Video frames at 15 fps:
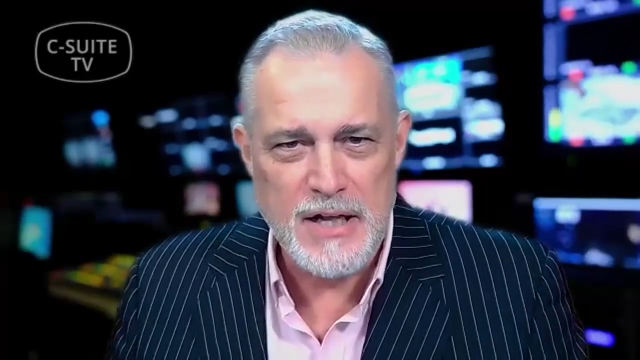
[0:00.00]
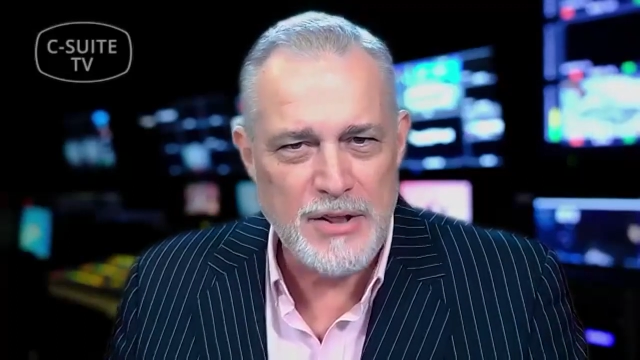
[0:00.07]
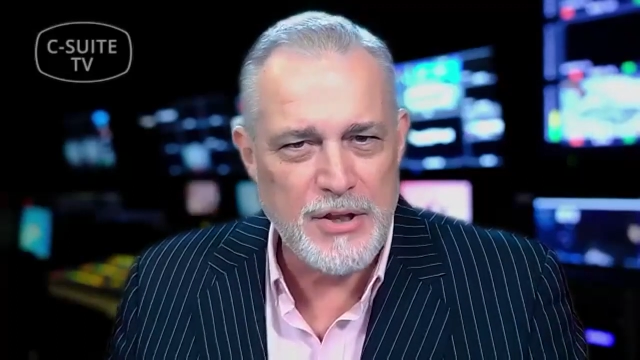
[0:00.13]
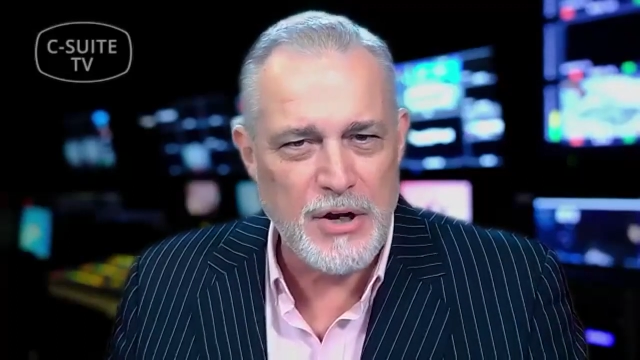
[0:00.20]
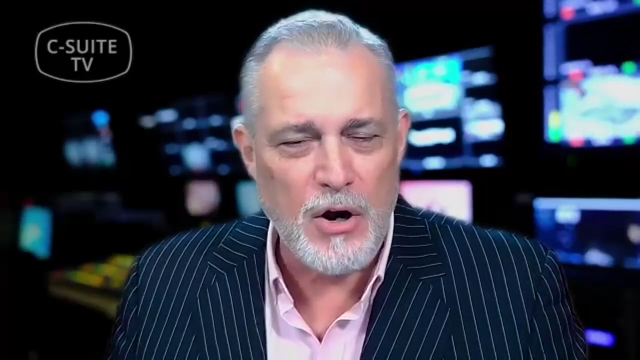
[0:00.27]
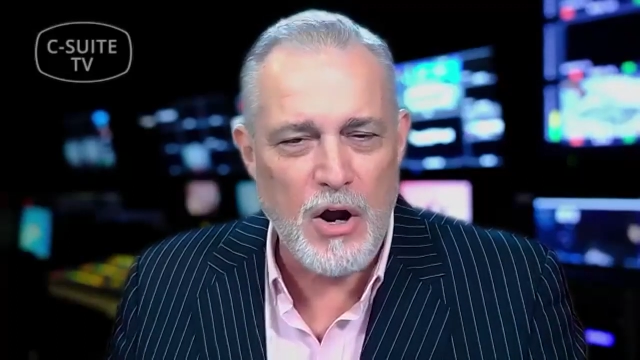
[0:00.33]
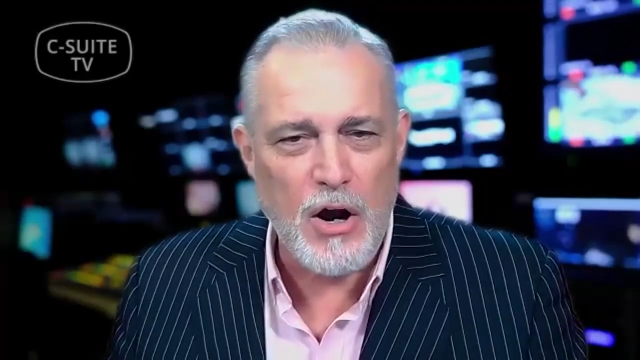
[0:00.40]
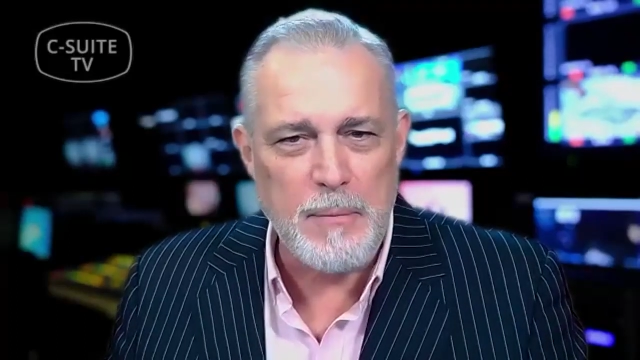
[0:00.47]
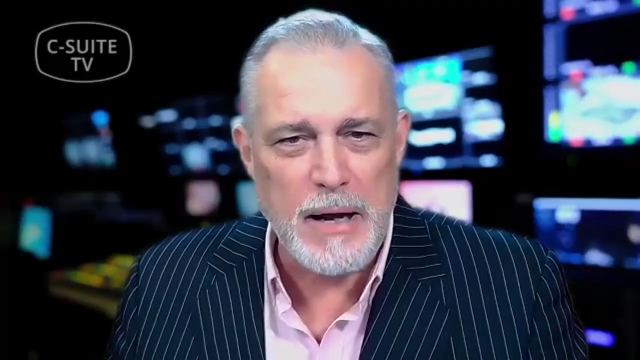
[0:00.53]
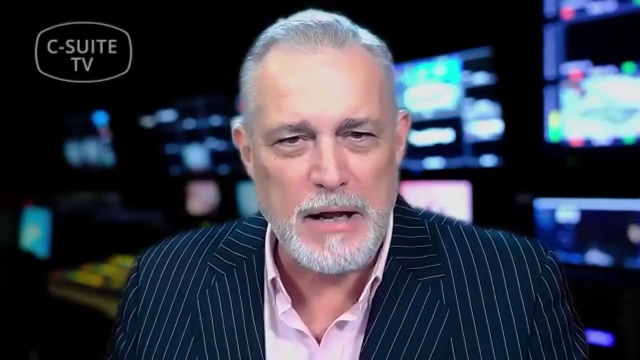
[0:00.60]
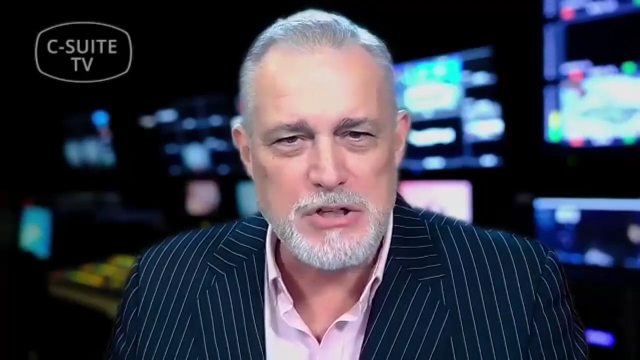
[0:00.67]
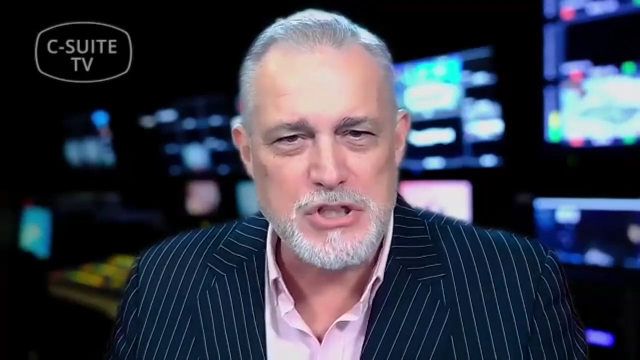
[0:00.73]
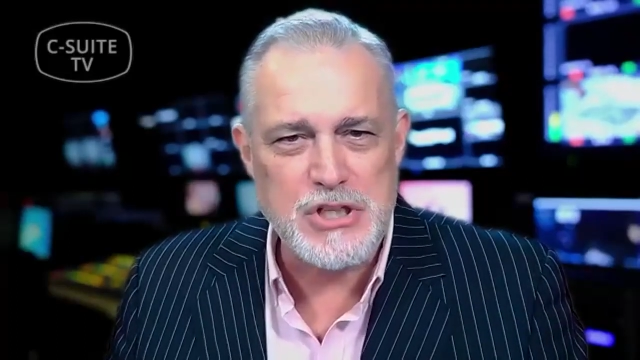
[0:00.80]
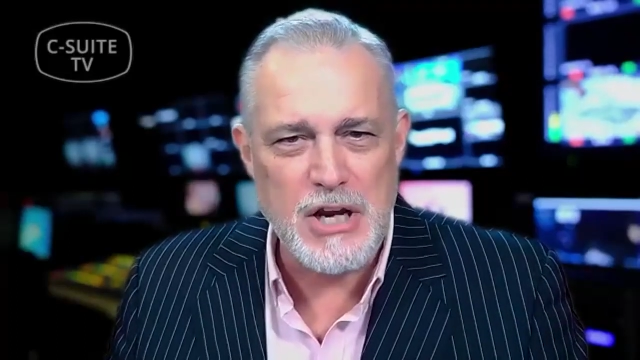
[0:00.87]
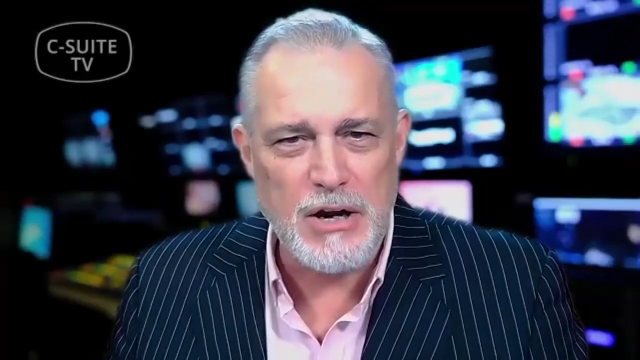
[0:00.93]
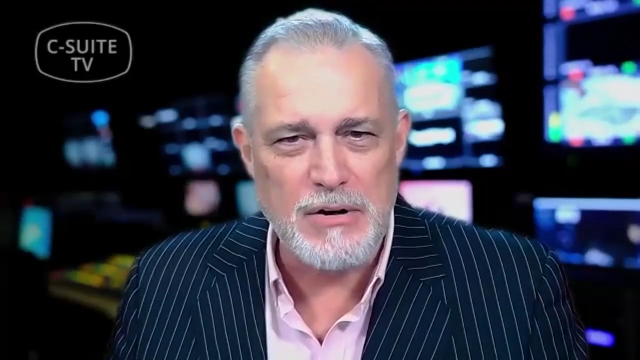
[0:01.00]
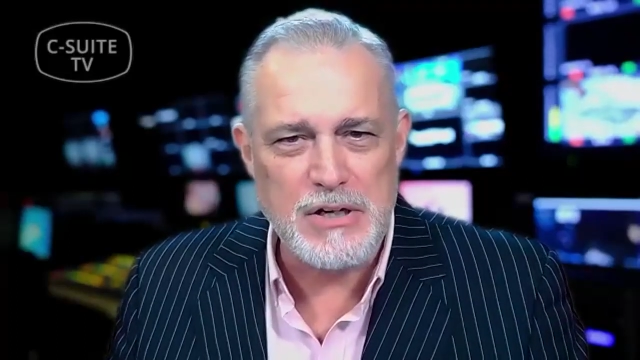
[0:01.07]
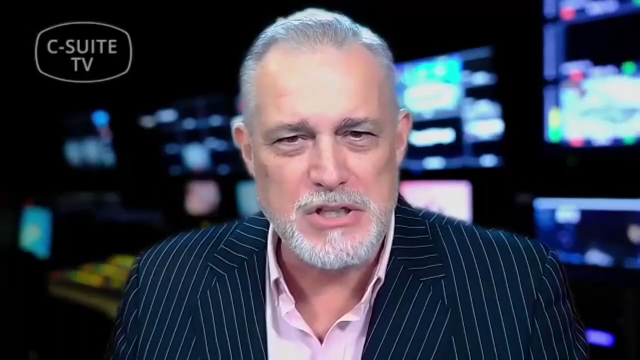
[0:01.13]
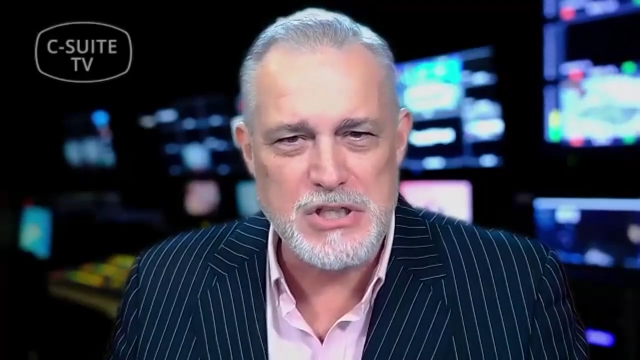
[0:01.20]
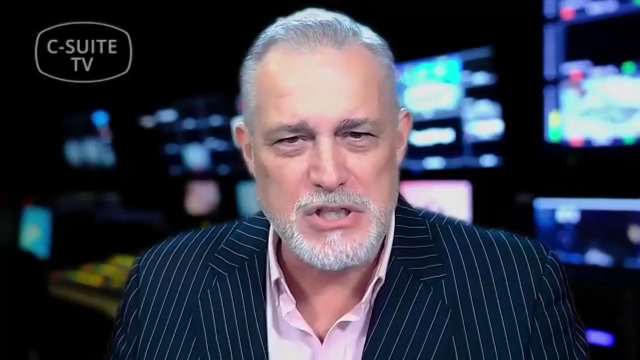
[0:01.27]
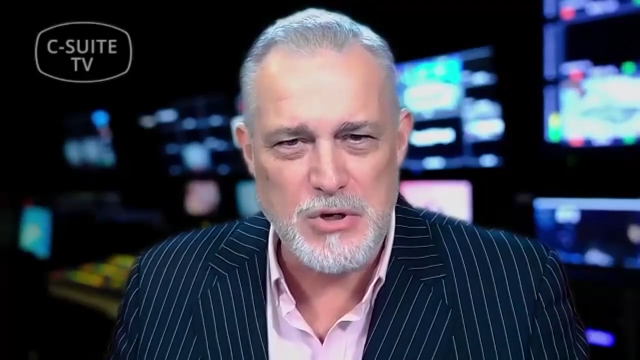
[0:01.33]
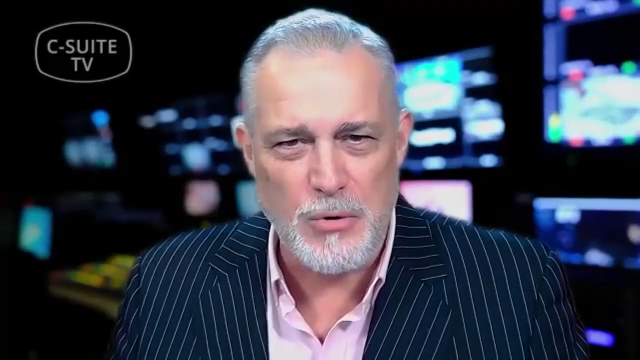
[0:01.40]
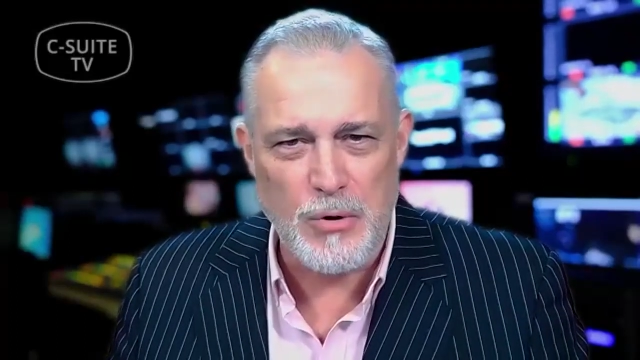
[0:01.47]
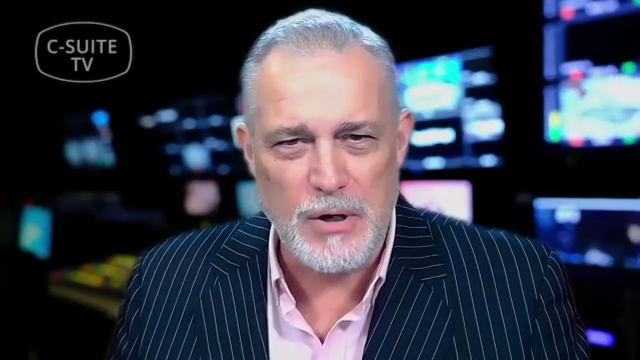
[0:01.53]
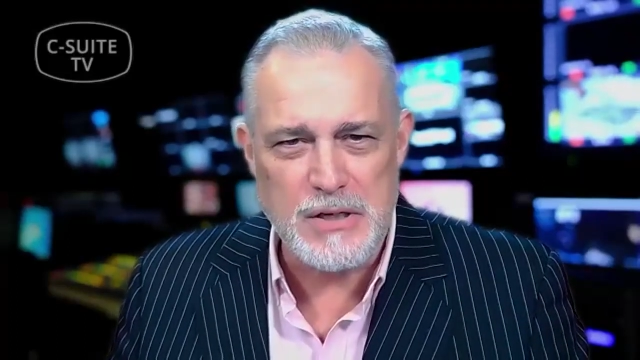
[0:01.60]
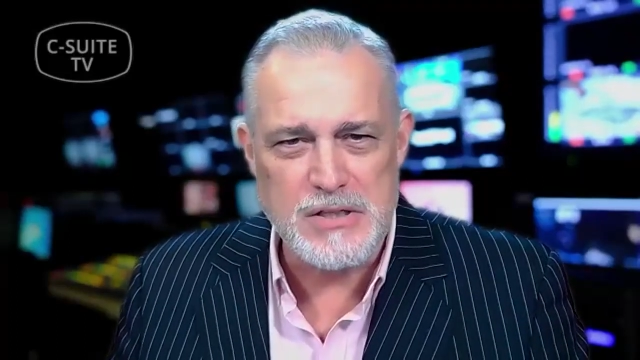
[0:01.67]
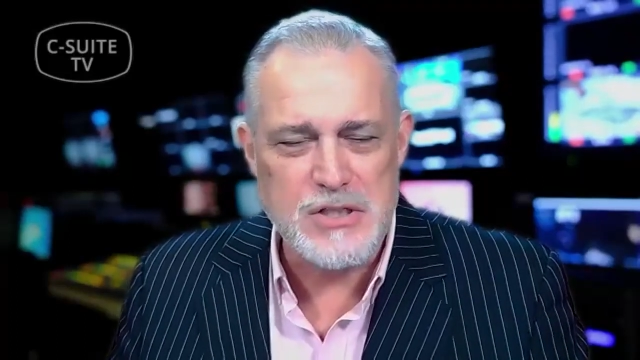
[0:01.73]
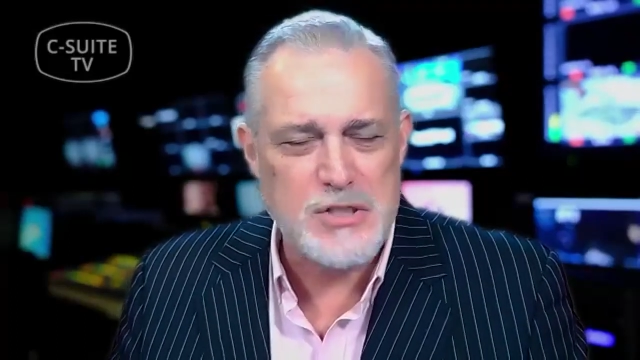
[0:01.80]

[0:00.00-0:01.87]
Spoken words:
They're all about sharing stories,